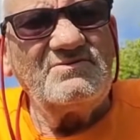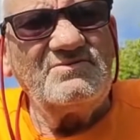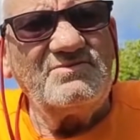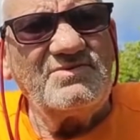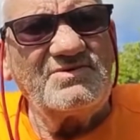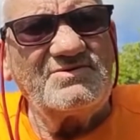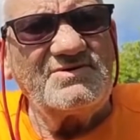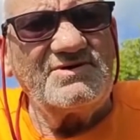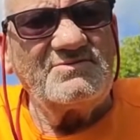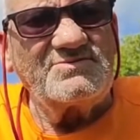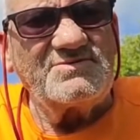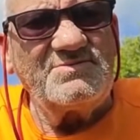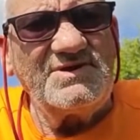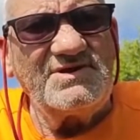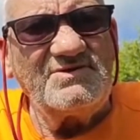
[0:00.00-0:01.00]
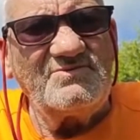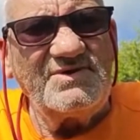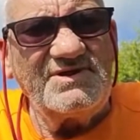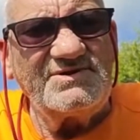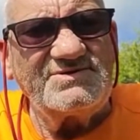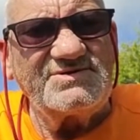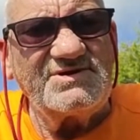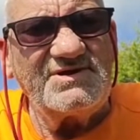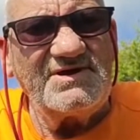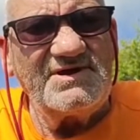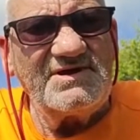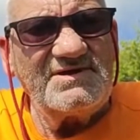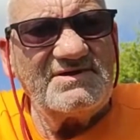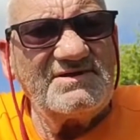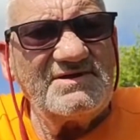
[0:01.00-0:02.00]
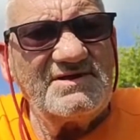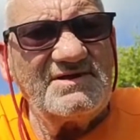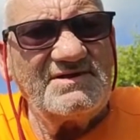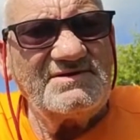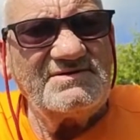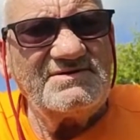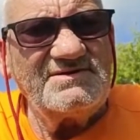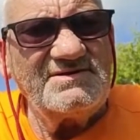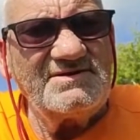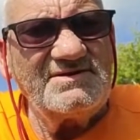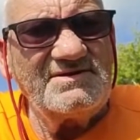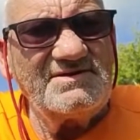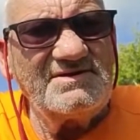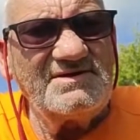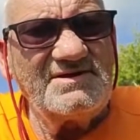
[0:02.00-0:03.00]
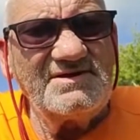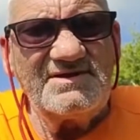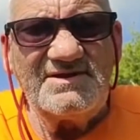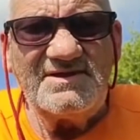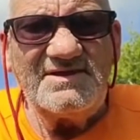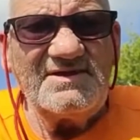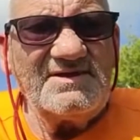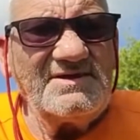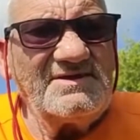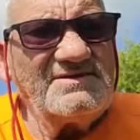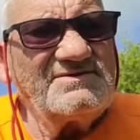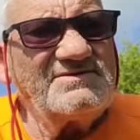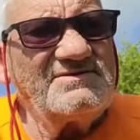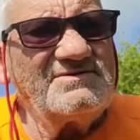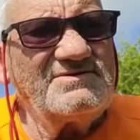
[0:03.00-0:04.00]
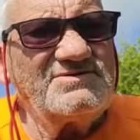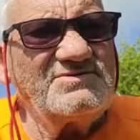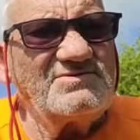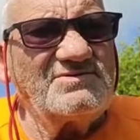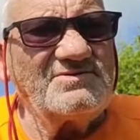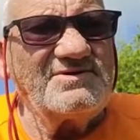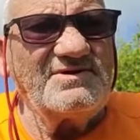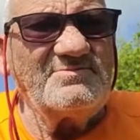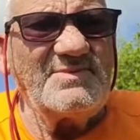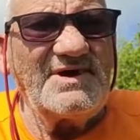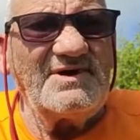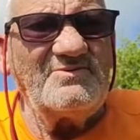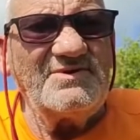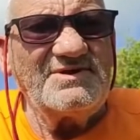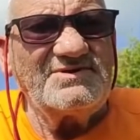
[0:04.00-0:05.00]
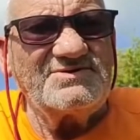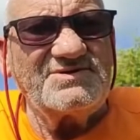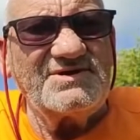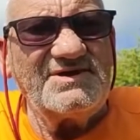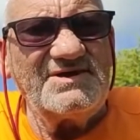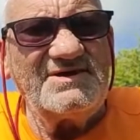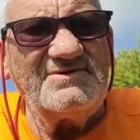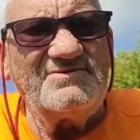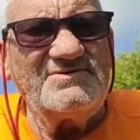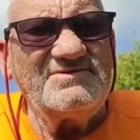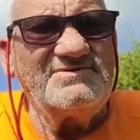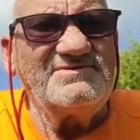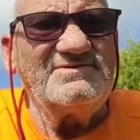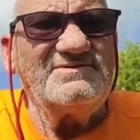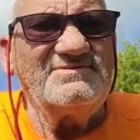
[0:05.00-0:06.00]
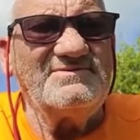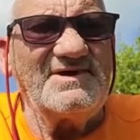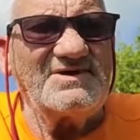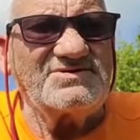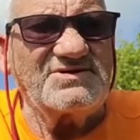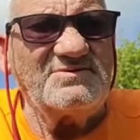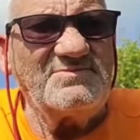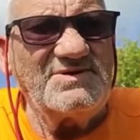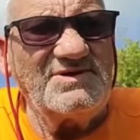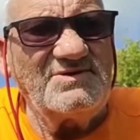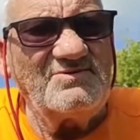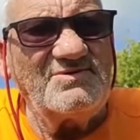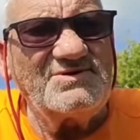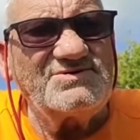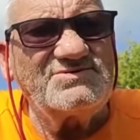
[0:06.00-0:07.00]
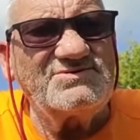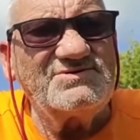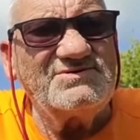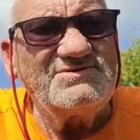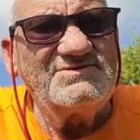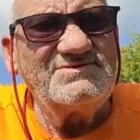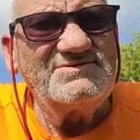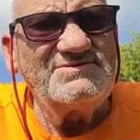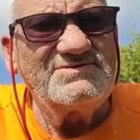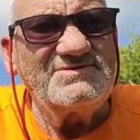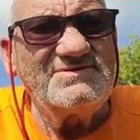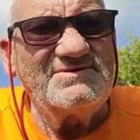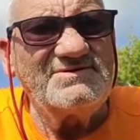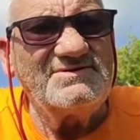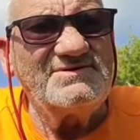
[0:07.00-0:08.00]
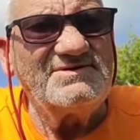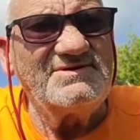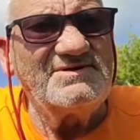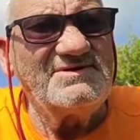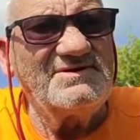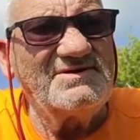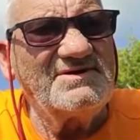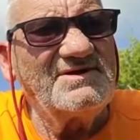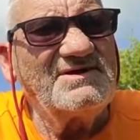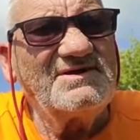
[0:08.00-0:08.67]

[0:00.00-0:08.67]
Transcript: wandering up to me in a wheelchair, and she was looking at my wheelchair and asking me questions, and